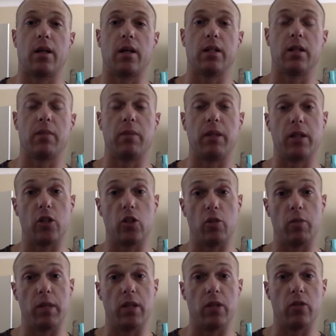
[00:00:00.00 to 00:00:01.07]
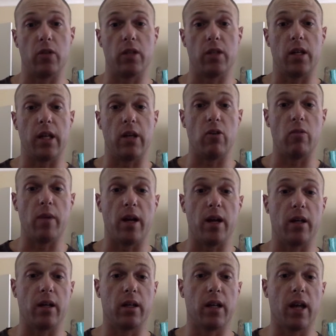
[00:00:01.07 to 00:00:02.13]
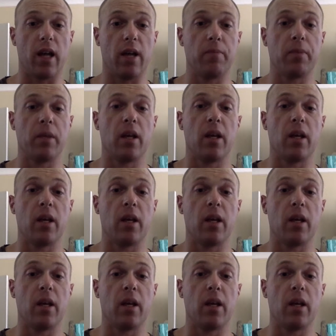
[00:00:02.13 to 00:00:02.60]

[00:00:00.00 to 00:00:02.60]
something that you'd be interested to hear about, okay?